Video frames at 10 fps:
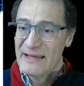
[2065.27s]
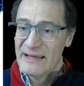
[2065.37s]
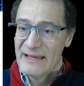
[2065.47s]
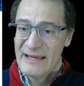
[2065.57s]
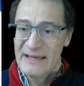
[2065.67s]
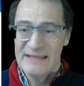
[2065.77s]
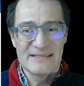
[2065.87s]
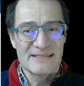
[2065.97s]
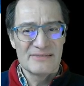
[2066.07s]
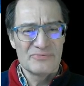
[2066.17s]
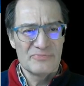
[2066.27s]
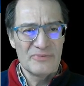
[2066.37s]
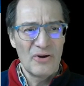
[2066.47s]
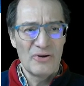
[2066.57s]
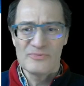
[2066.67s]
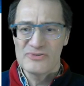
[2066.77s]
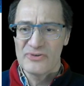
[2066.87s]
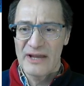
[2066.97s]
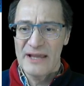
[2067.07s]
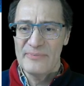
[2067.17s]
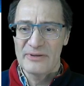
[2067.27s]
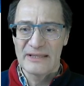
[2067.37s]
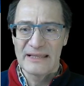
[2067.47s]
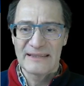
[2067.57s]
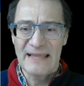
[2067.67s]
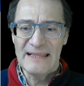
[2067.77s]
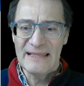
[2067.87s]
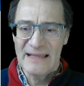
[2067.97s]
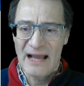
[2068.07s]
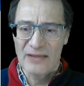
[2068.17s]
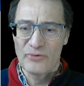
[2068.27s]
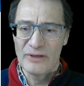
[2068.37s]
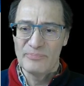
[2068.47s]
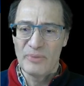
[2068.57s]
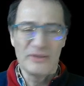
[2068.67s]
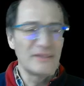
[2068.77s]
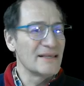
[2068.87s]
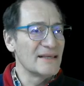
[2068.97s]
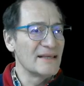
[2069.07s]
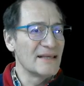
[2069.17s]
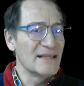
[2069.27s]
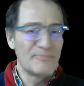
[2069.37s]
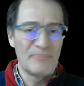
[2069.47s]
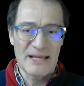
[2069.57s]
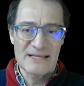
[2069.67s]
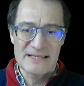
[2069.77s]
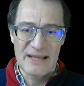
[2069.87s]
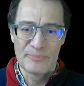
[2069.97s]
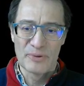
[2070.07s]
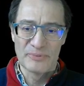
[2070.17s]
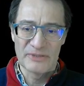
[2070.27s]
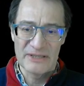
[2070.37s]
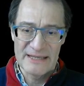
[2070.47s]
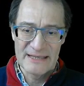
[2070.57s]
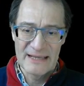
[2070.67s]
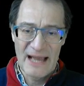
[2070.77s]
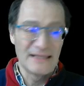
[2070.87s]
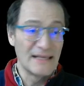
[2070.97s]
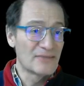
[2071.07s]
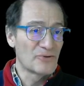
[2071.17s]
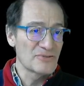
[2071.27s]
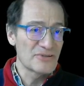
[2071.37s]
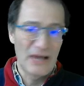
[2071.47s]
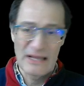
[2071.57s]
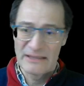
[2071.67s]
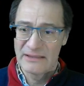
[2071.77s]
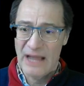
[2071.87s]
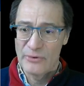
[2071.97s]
it's almost okay, but then at one point it breaks abruptly and it goes down.